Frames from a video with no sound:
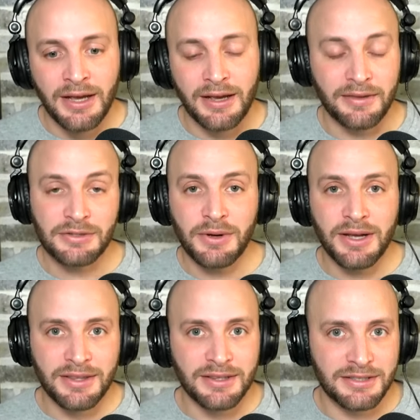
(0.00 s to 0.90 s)
And that's why
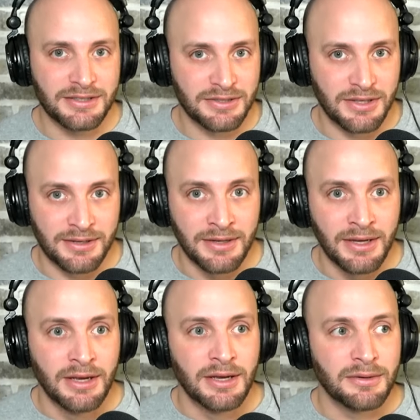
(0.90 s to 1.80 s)
I think this
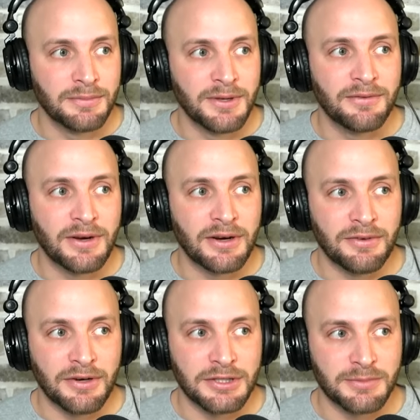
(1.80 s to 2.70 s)
would be a very,
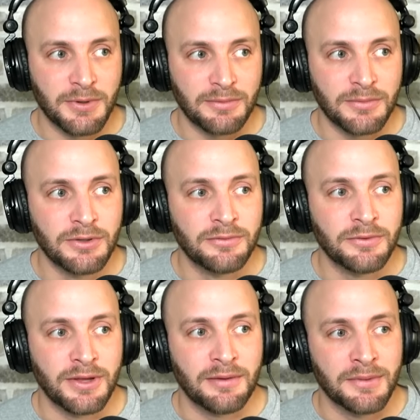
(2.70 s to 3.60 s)
very smart move
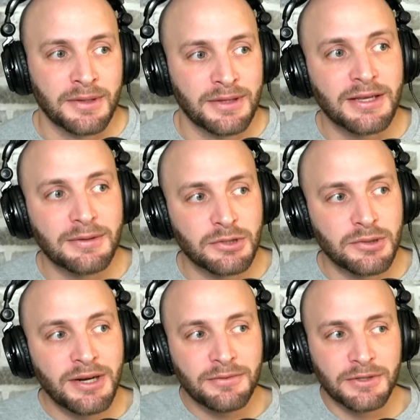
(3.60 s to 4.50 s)
for them. They could
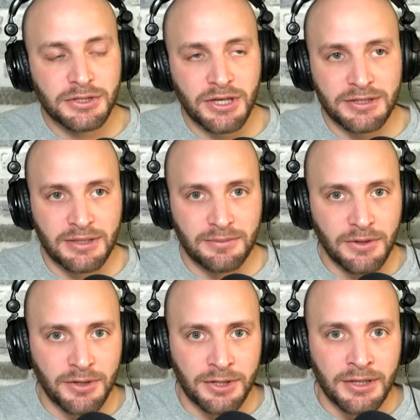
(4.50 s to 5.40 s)
trade for Dejounte
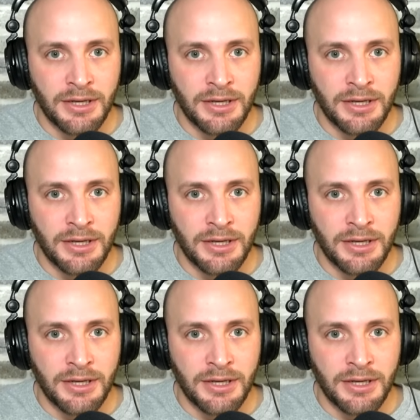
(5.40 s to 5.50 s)
Murray.